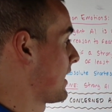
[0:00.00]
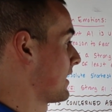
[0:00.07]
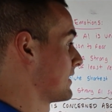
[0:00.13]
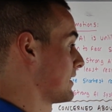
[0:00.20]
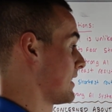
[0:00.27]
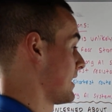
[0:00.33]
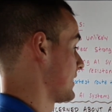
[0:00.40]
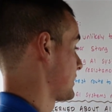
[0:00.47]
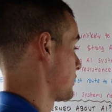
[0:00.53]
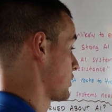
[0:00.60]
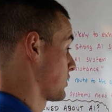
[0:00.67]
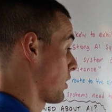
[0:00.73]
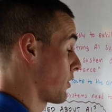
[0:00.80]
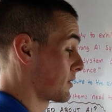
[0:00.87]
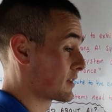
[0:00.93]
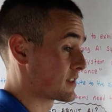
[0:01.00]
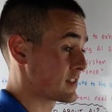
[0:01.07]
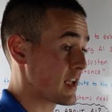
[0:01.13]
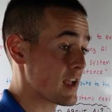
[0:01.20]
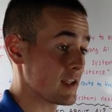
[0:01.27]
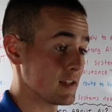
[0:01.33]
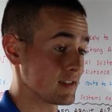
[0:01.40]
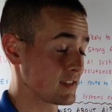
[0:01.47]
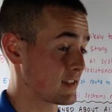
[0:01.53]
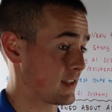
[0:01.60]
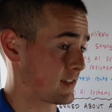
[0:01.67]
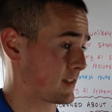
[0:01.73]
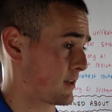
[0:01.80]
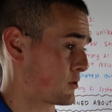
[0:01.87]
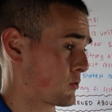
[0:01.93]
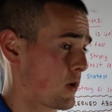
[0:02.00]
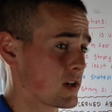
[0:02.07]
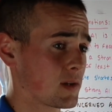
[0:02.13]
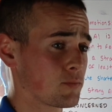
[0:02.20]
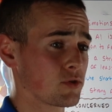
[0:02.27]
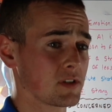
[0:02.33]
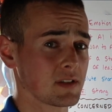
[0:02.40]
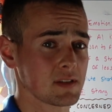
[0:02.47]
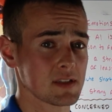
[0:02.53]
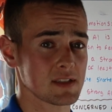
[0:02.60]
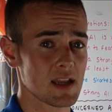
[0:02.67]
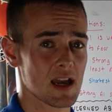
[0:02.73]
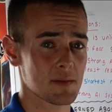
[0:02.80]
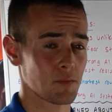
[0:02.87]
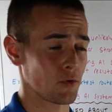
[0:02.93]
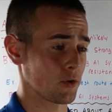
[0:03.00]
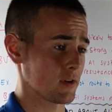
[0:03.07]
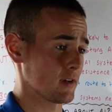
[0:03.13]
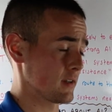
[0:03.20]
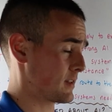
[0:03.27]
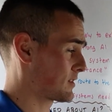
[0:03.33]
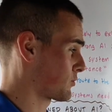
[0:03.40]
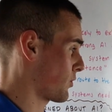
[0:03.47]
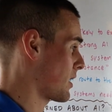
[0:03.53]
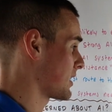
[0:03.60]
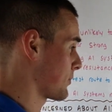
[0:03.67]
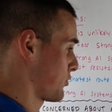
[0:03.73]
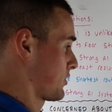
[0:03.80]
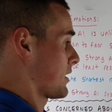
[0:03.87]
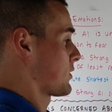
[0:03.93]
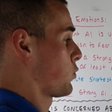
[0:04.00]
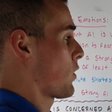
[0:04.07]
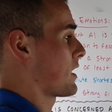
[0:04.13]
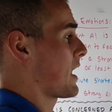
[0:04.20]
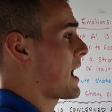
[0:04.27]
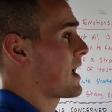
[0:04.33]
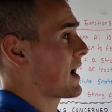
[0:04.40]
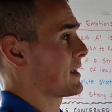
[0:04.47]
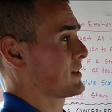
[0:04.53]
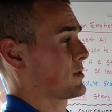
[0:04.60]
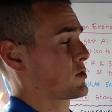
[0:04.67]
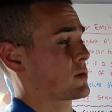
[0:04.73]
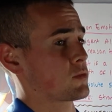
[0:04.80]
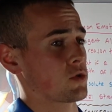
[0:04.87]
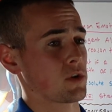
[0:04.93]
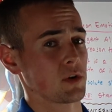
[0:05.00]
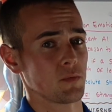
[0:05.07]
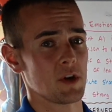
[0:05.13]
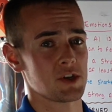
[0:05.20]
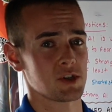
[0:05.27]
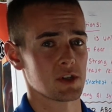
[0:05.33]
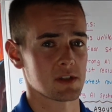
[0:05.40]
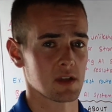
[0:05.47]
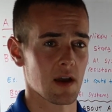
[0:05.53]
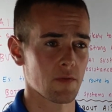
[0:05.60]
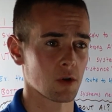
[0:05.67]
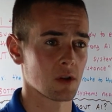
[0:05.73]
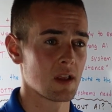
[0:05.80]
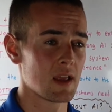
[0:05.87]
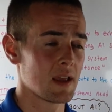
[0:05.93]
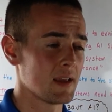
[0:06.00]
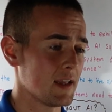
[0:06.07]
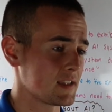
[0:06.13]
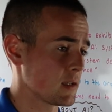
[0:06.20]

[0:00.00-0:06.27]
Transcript: And it's just hard to say. It's, it's like trying to predict the stock market. It's trying to predict when AI systems are going to reach this level.